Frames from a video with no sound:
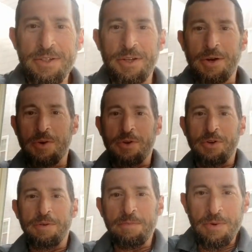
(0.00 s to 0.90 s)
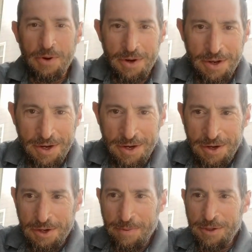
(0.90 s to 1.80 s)
So, good
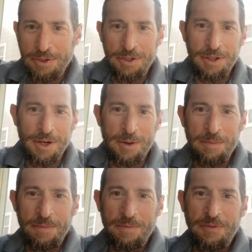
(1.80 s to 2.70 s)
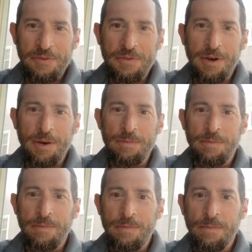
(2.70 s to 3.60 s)
morning, Shabbat Shalom
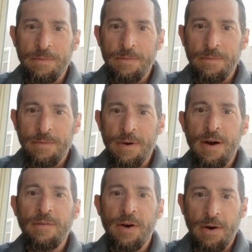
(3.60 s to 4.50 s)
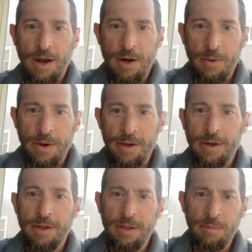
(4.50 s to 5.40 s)
from
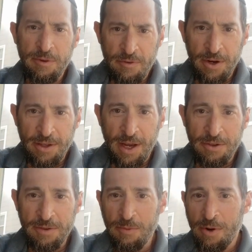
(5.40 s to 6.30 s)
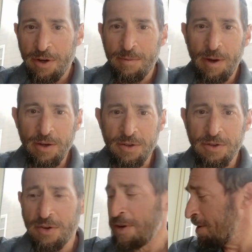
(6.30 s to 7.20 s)
Parakoy. A little bit freaked out this morning. My
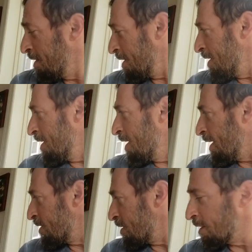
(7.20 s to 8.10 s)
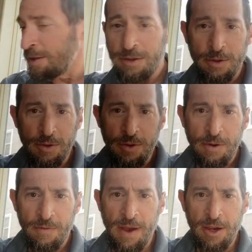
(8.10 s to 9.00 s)
sister has little
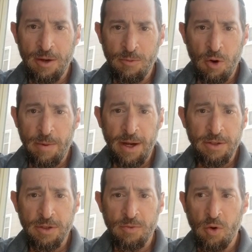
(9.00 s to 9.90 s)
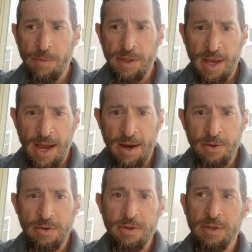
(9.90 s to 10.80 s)
vacuum robots roaming the
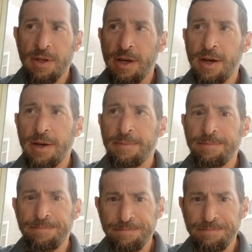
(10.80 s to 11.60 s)
house. A